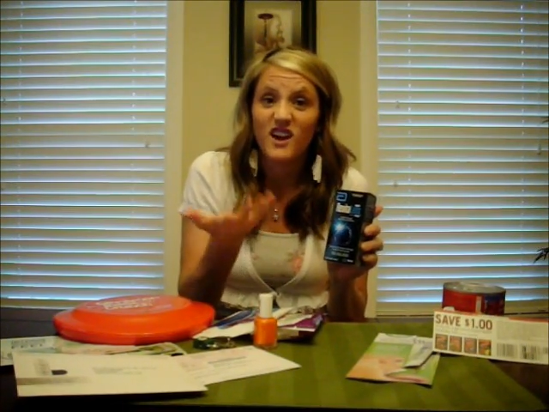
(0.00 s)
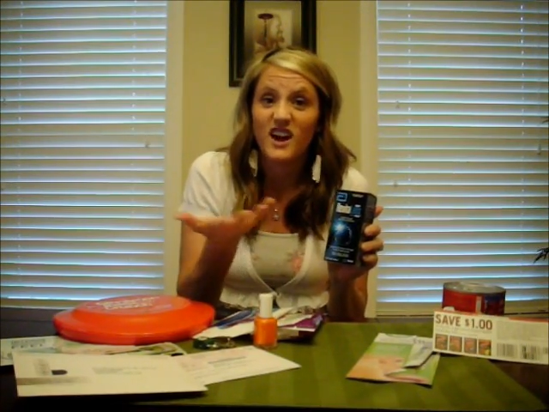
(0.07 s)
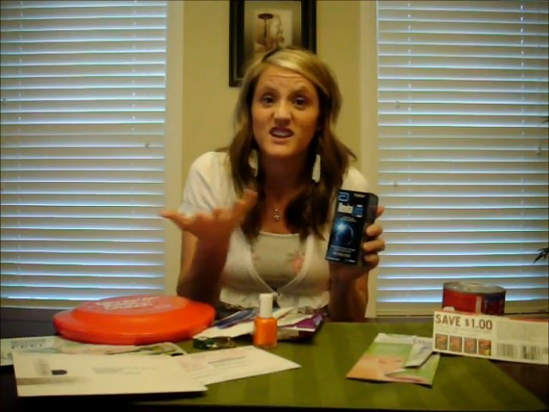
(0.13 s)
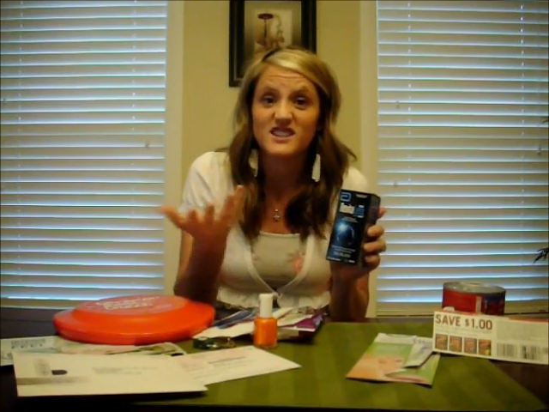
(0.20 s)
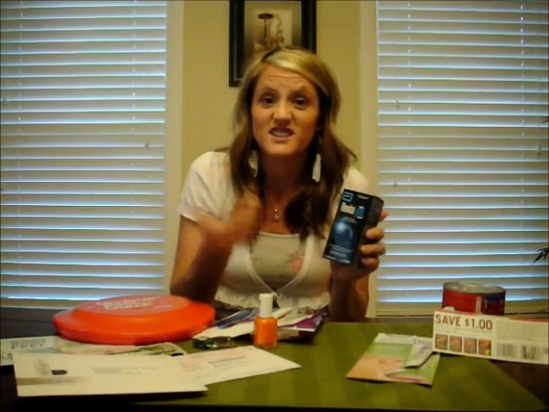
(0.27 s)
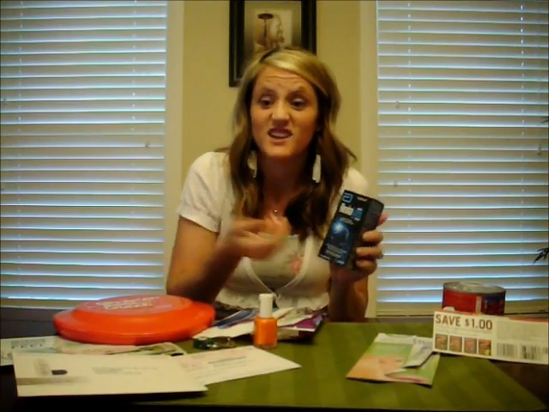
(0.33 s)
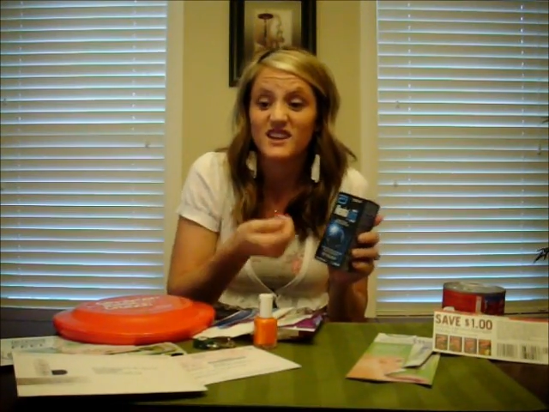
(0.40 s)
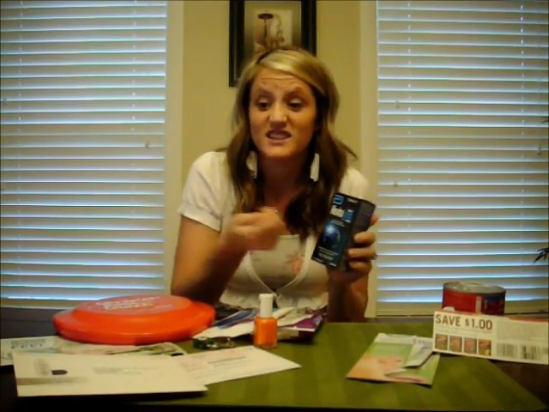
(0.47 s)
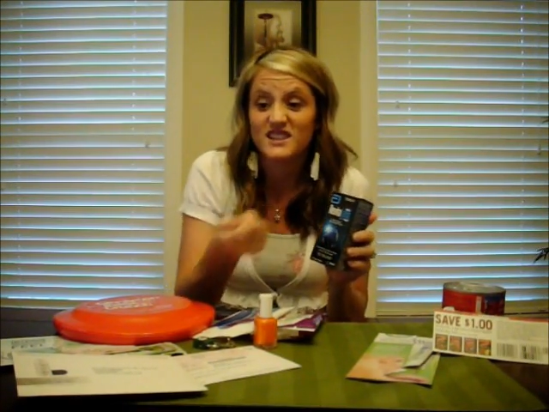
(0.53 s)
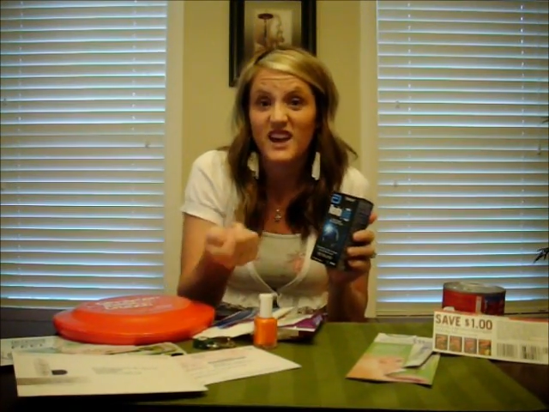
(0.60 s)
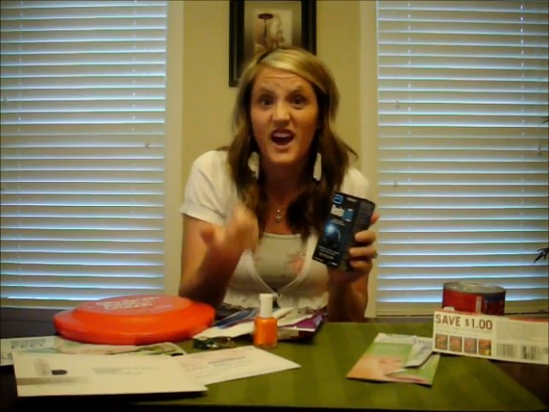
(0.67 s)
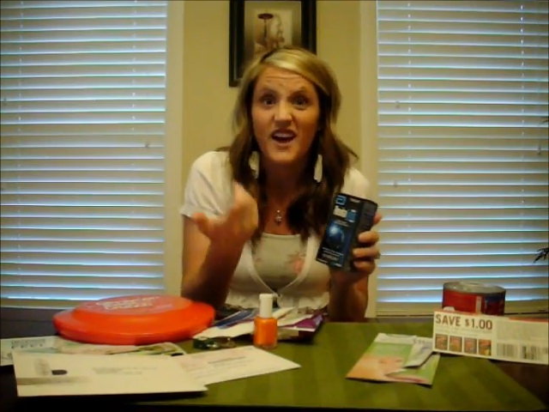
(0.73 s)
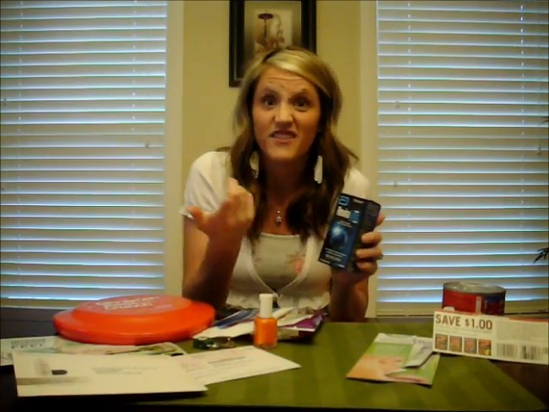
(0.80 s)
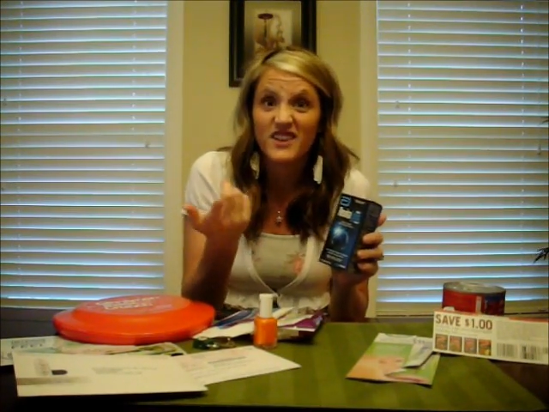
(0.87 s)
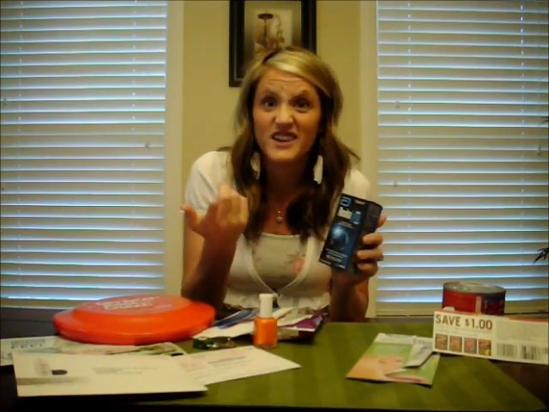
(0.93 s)
I just like, do
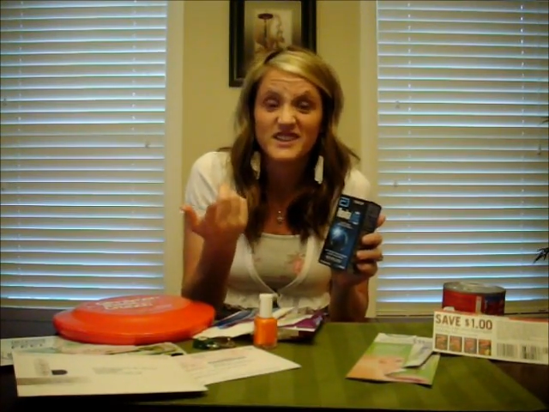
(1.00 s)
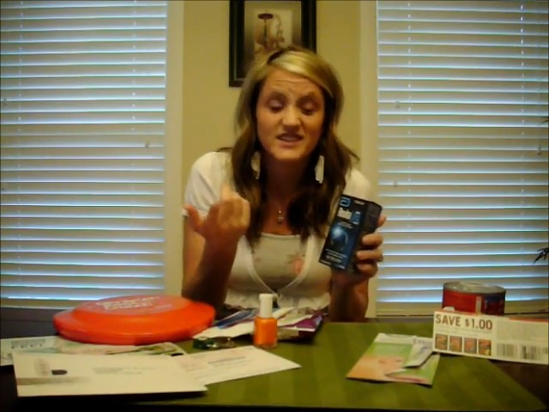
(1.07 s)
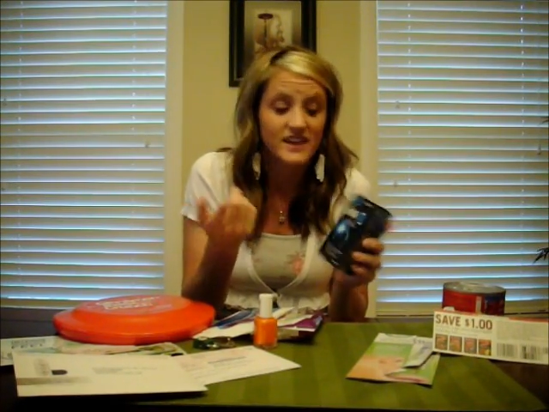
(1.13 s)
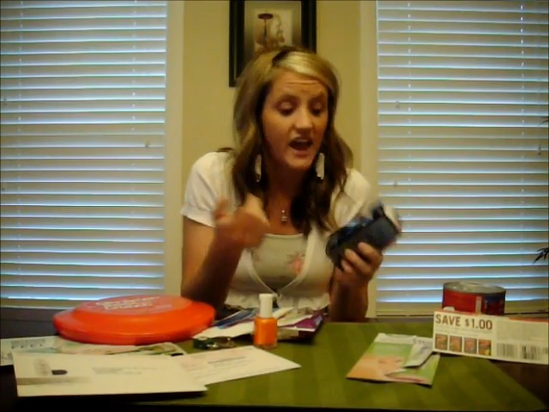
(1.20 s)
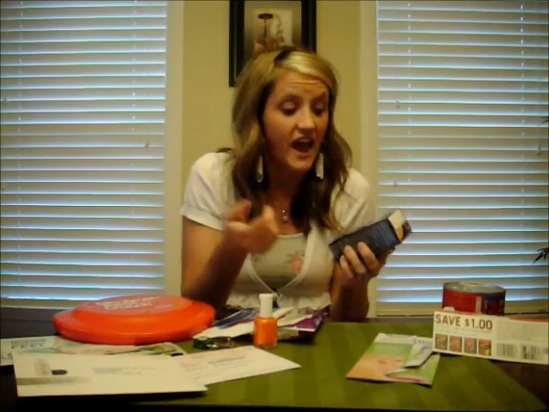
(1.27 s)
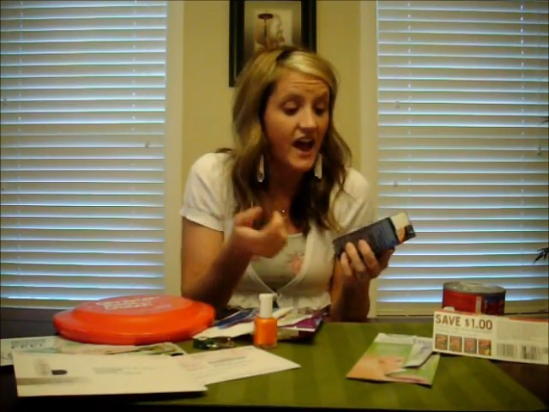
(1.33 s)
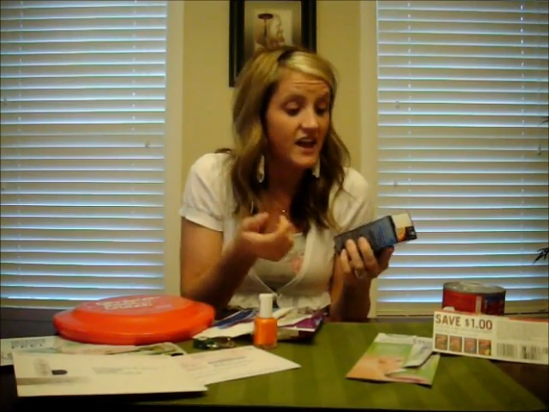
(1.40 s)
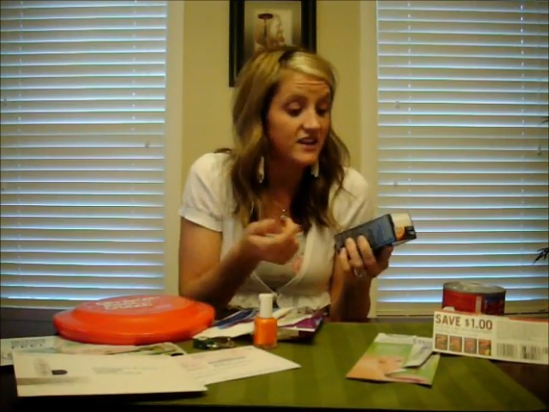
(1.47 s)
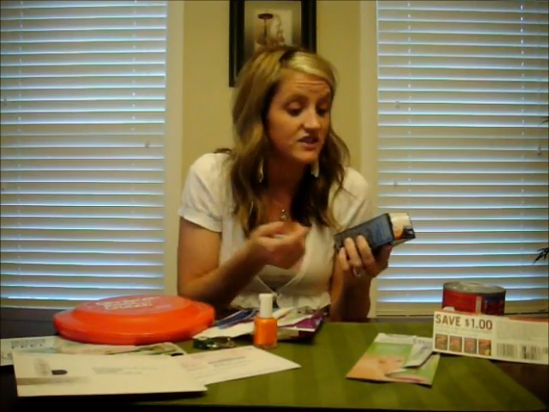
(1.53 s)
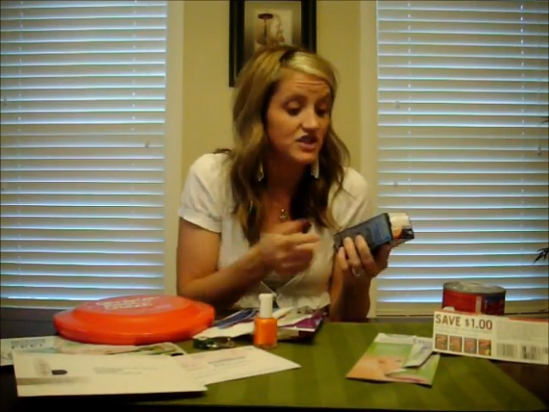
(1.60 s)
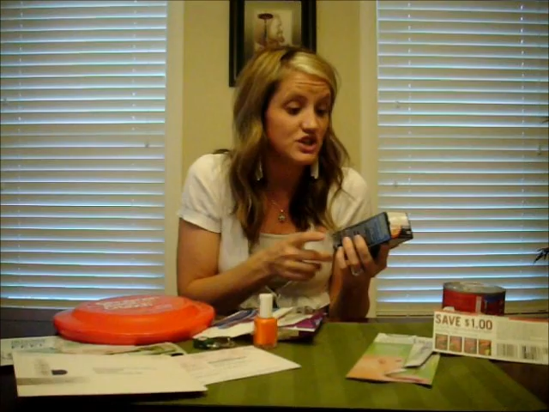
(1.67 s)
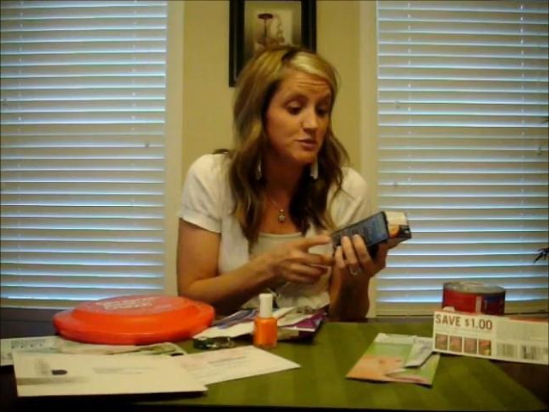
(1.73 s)
you have this? And